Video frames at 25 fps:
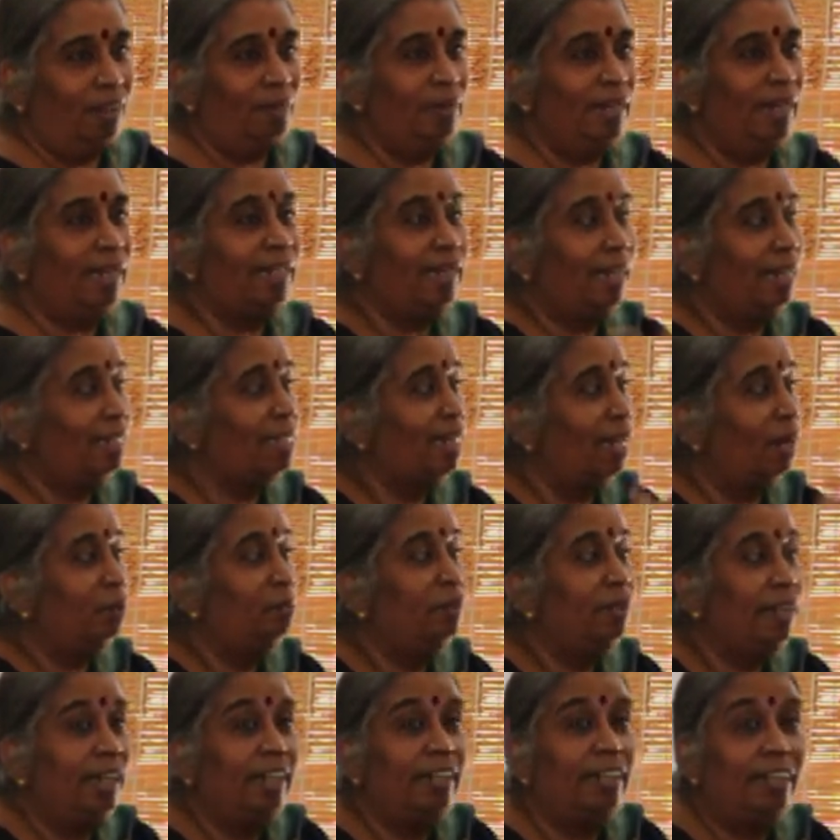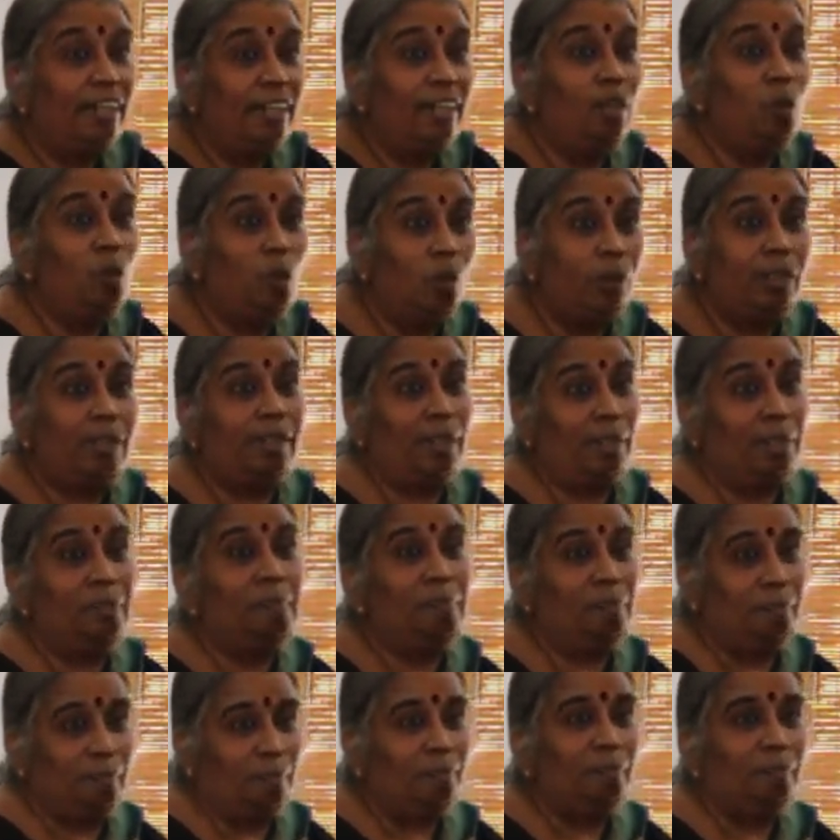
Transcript: It gets outdated in no time.